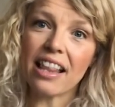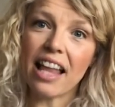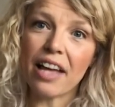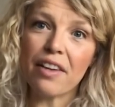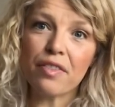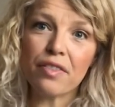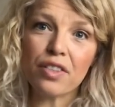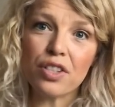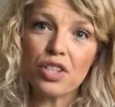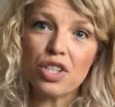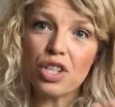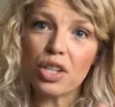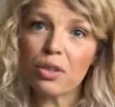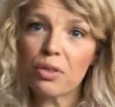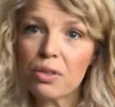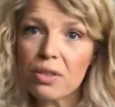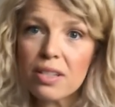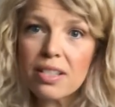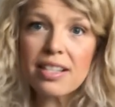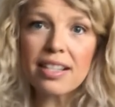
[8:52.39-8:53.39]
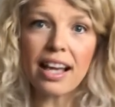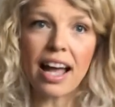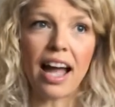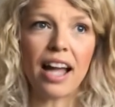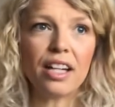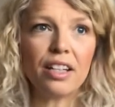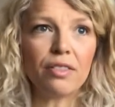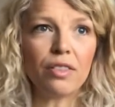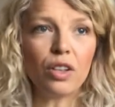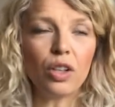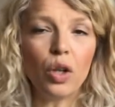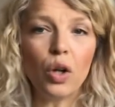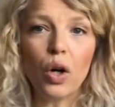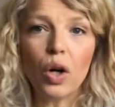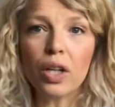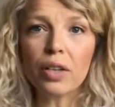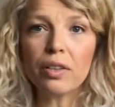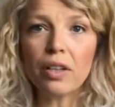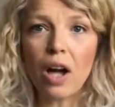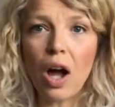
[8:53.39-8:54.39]
like the jewels kind of
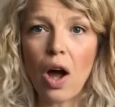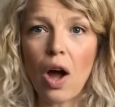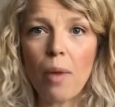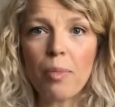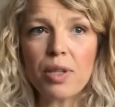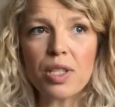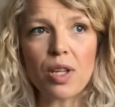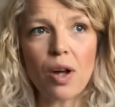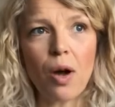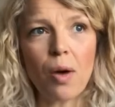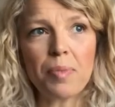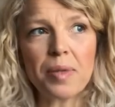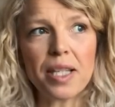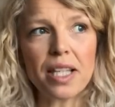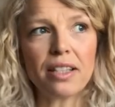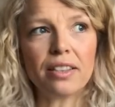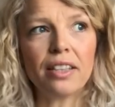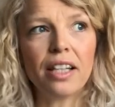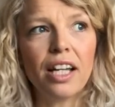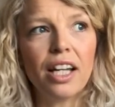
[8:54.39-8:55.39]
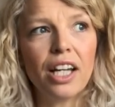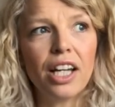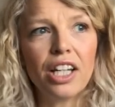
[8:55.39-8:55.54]
look, the harbour tops and,